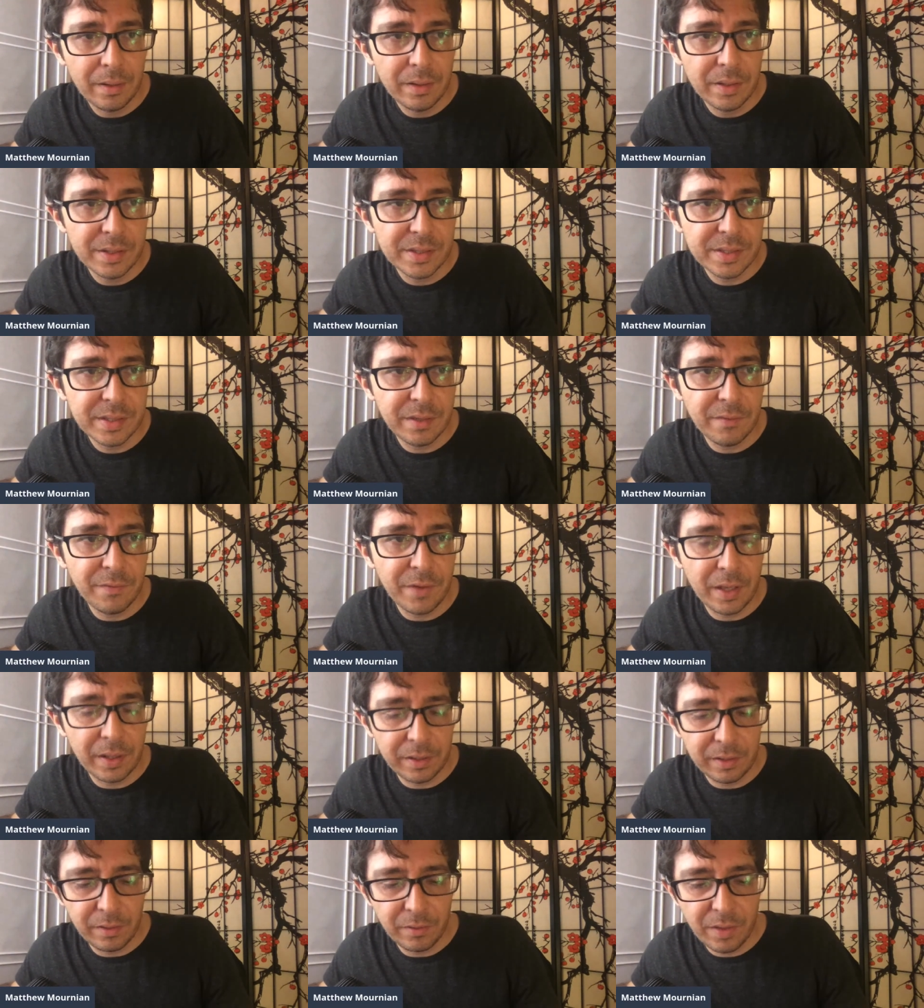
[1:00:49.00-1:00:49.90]
see if I
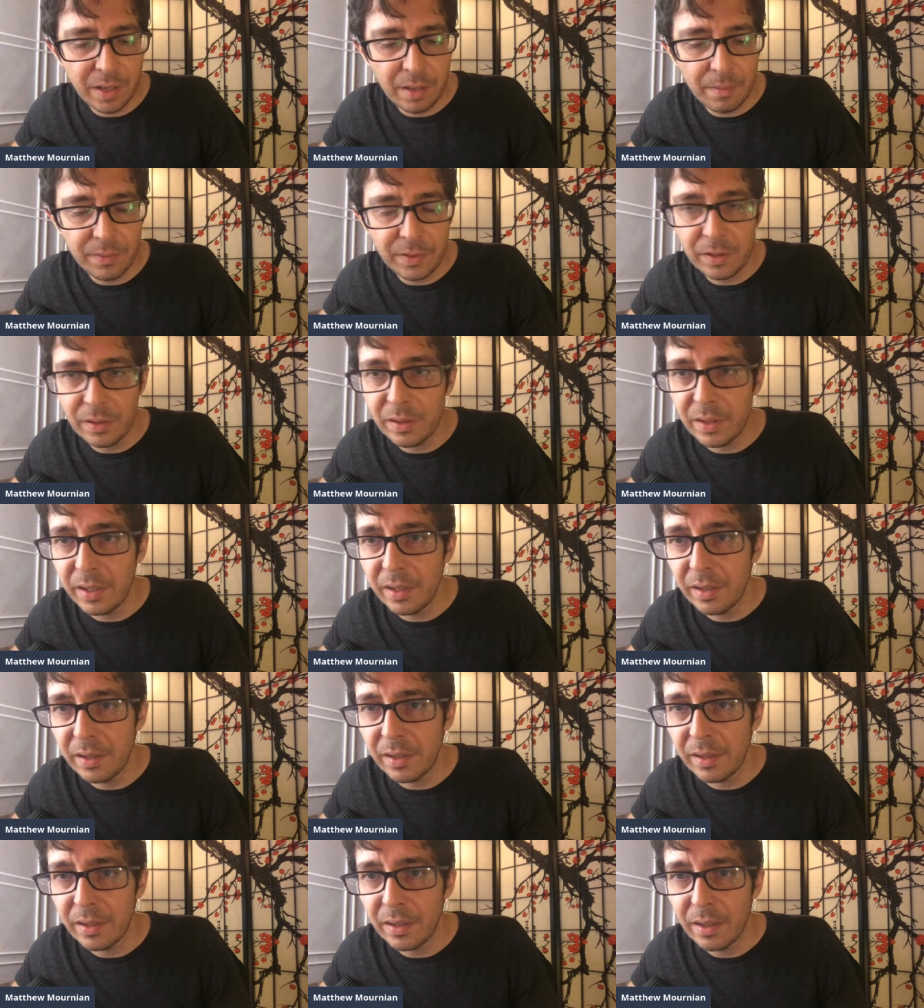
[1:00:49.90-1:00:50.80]
can grab their
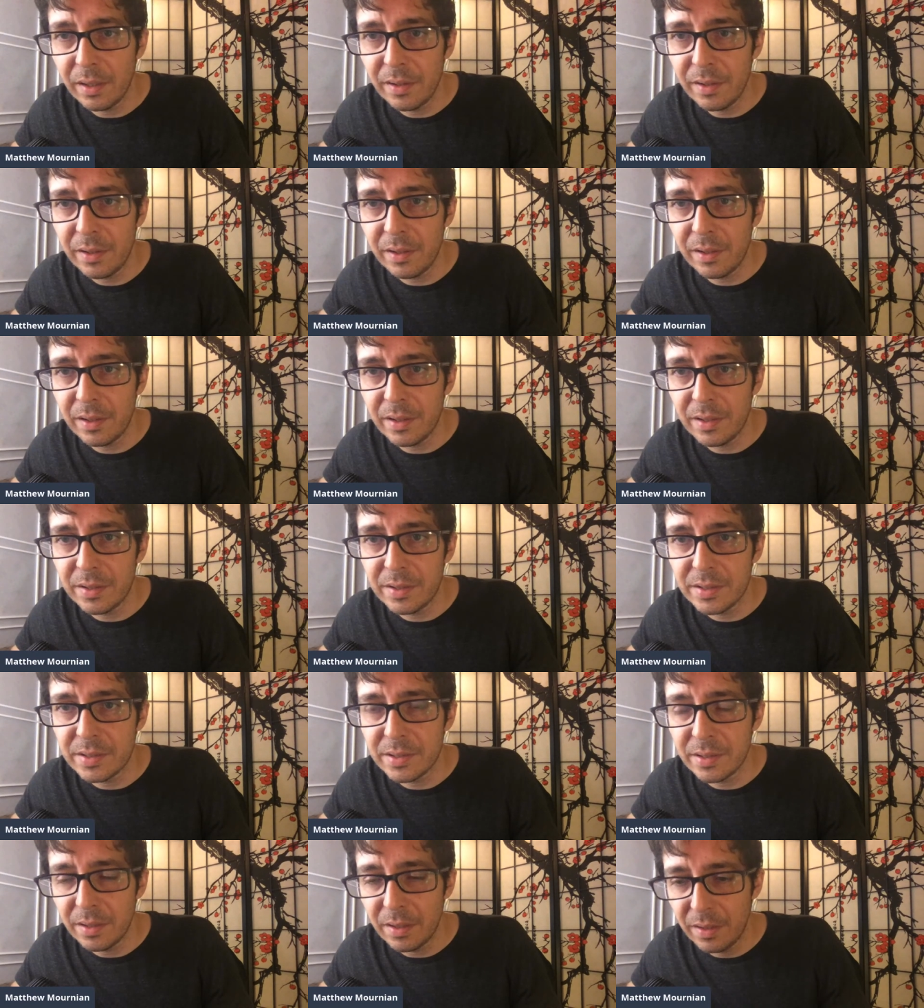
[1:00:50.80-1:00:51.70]
link. There it
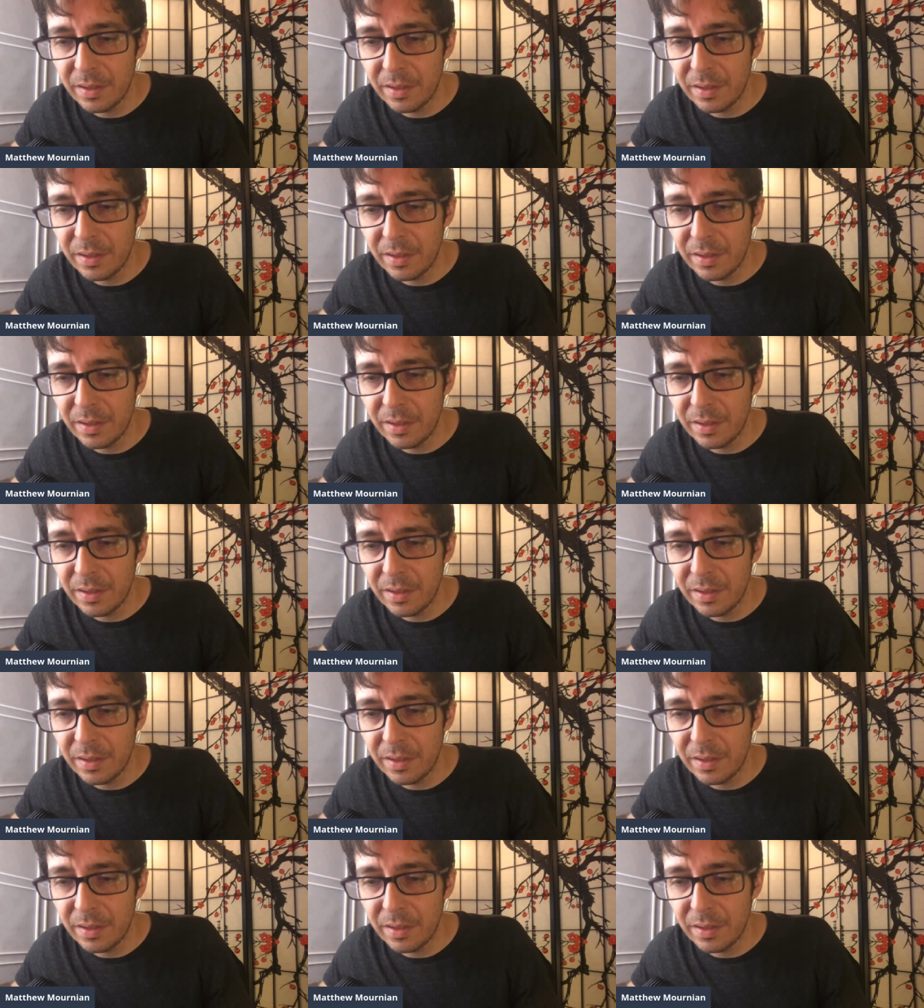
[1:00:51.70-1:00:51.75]
is.